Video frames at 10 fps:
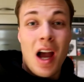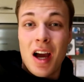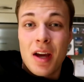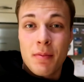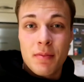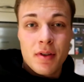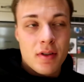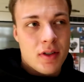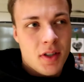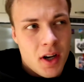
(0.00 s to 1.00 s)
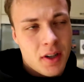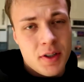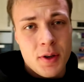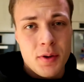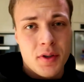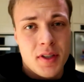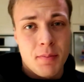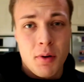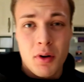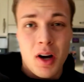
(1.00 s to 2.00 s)
I am starting to use
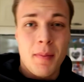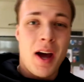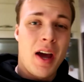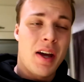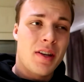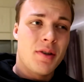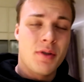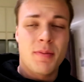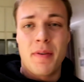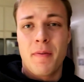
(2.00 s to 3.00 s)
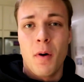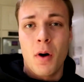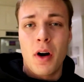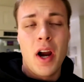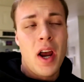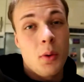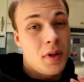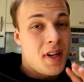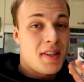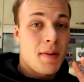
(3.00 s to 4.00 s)
the program I used before,
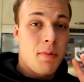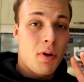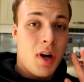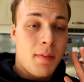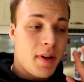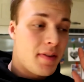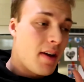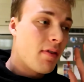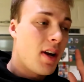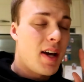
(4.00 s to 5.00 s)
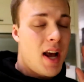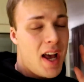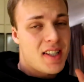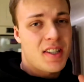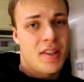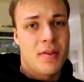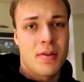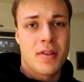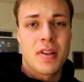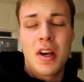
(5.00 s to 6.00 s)
which is a program that David Lade has
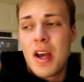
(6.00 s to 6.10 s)
used.